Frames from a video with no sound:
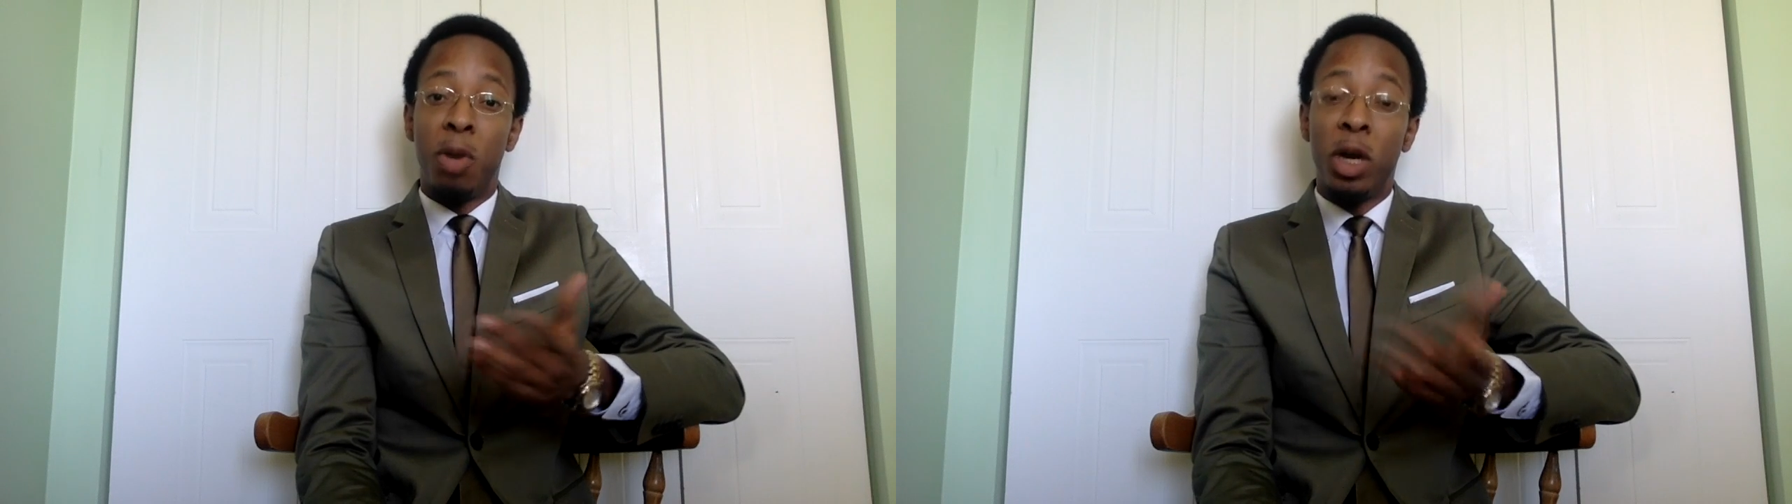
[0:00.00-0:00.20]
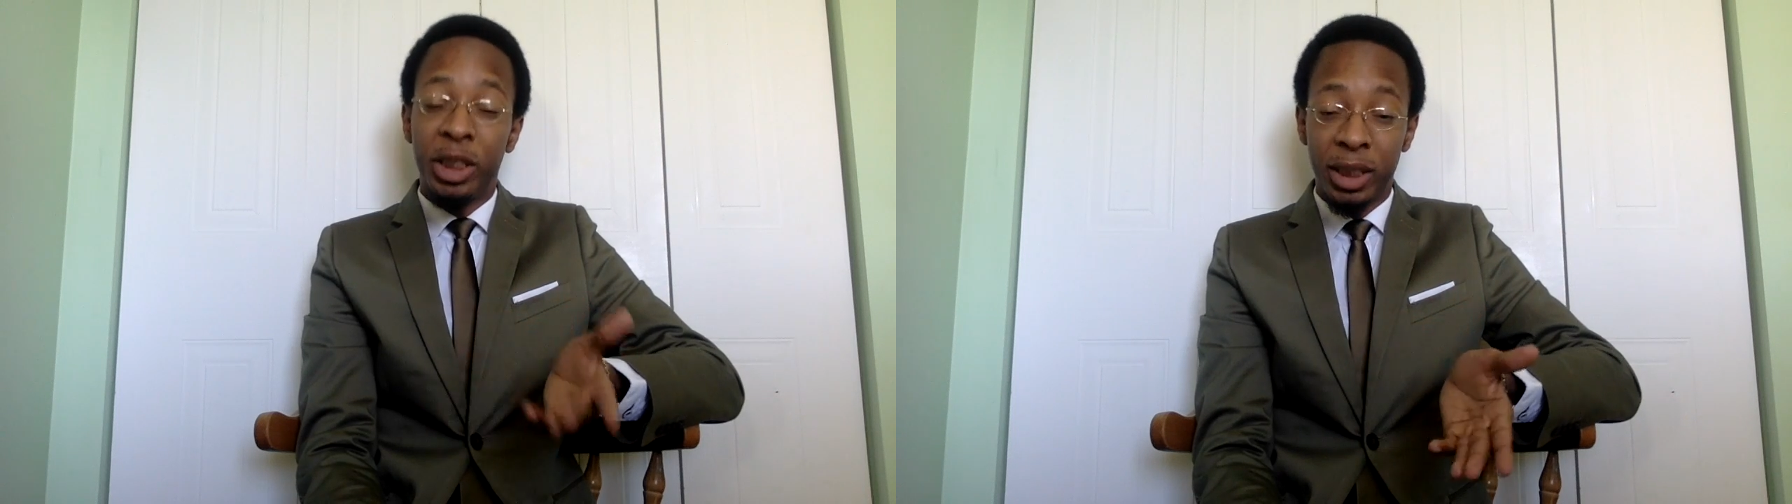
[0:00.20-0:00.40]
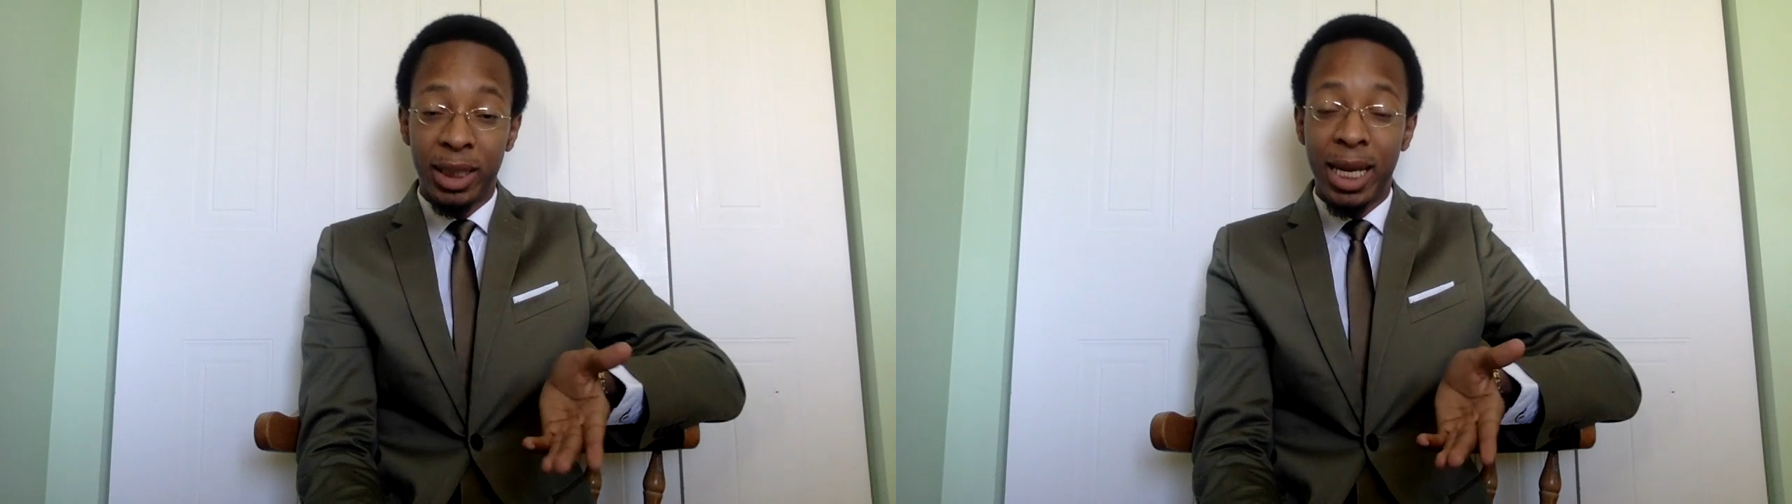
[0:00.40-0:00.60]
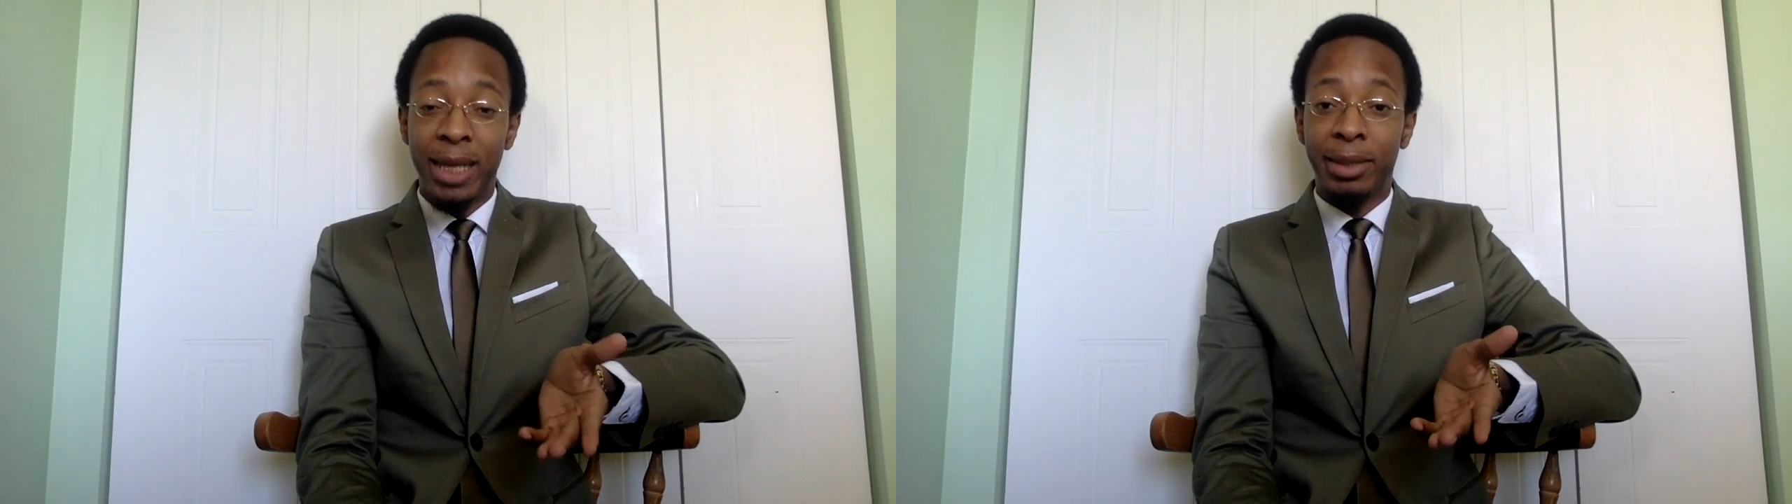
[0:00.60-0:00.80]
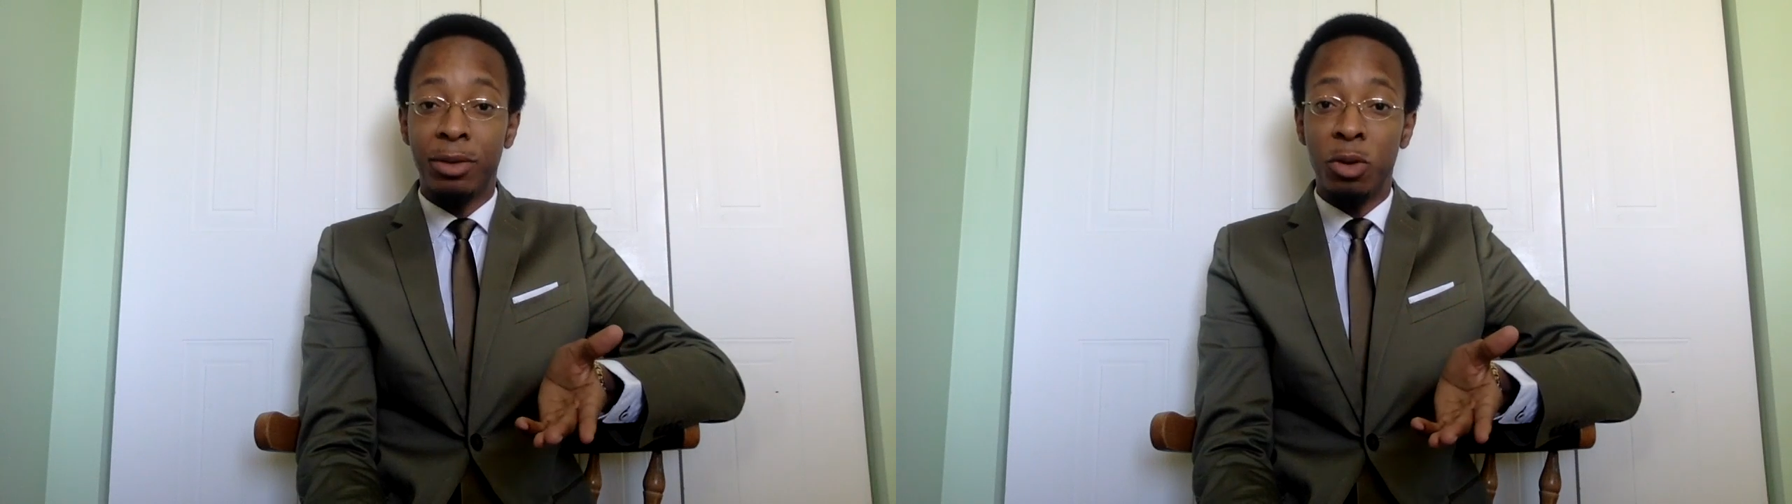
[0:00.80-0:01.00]

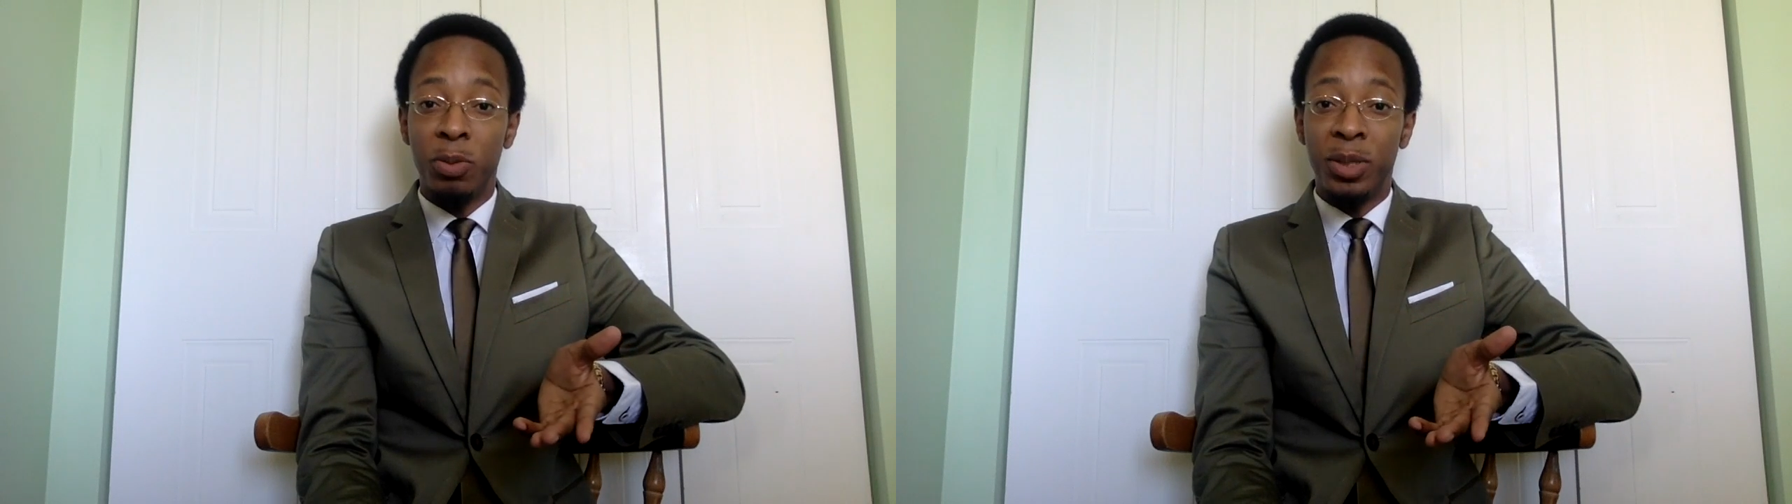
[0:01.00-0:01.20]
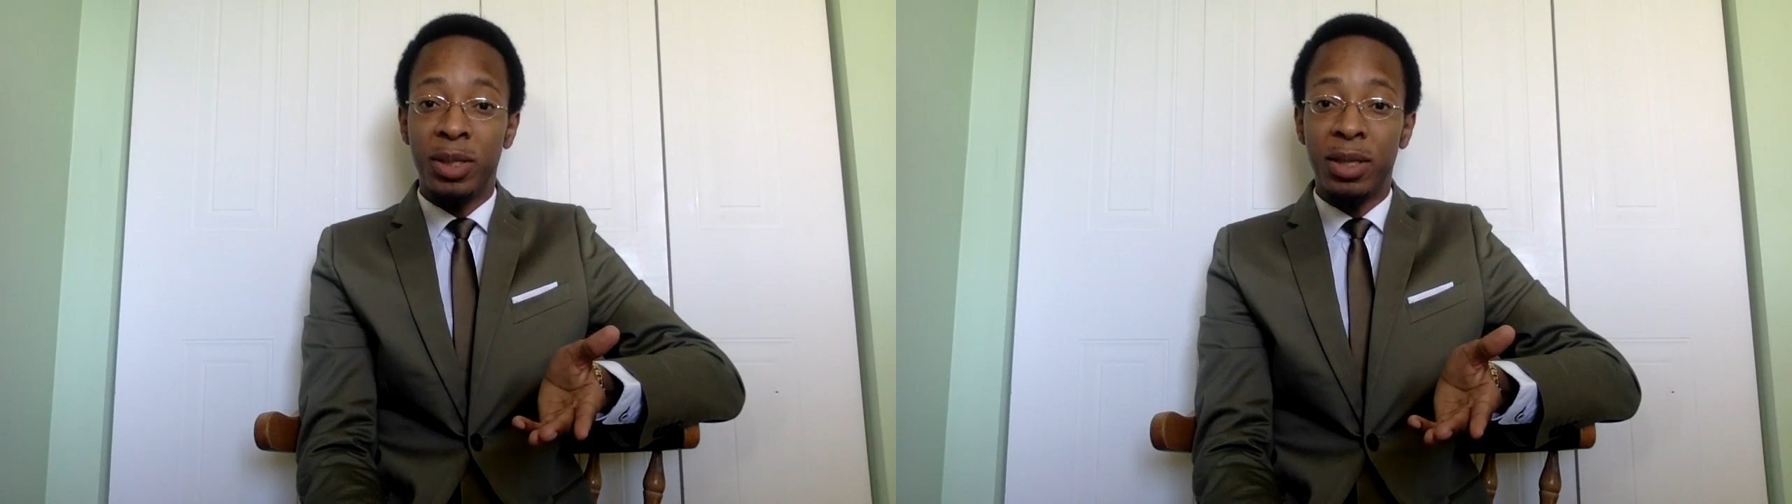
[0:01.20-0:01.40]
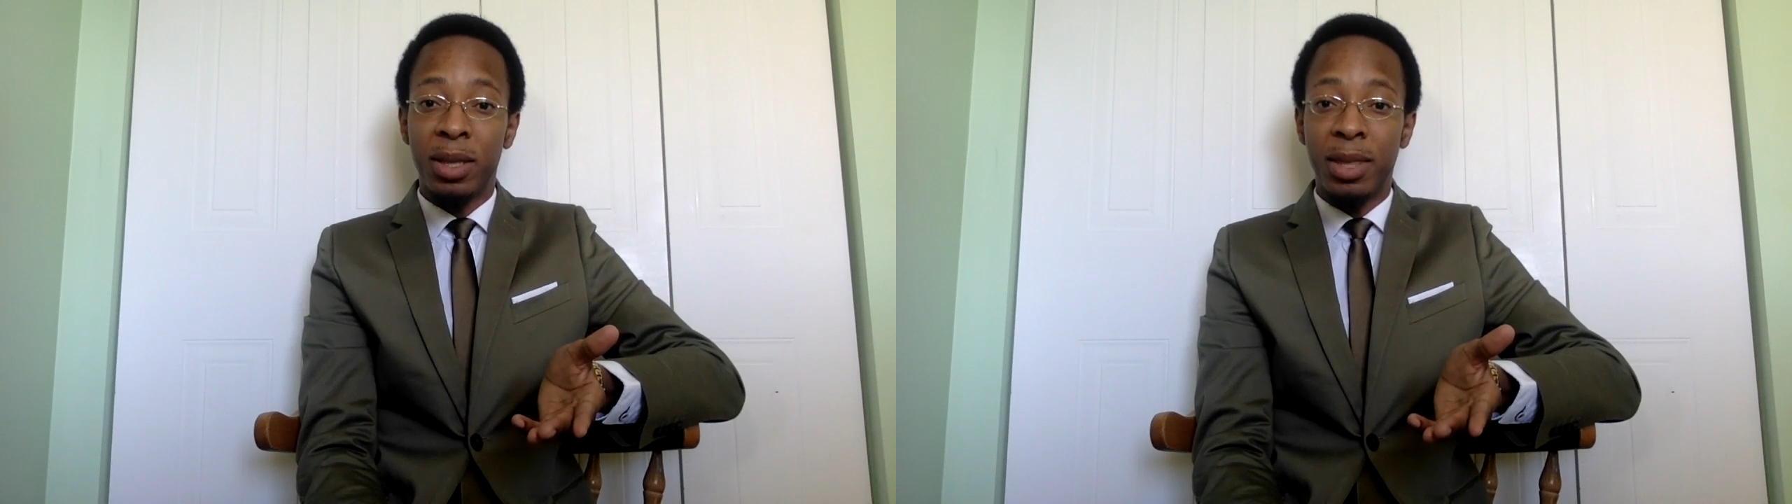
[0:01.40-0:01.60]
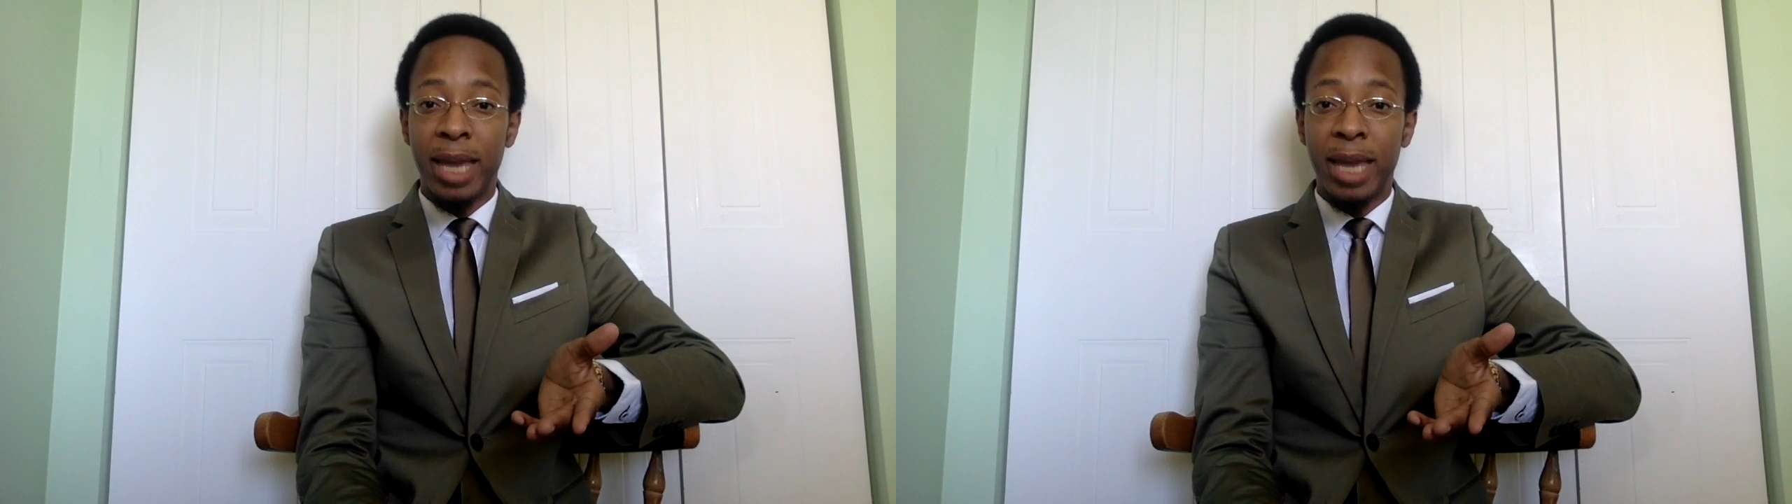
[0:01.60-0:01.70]
marginalized groups,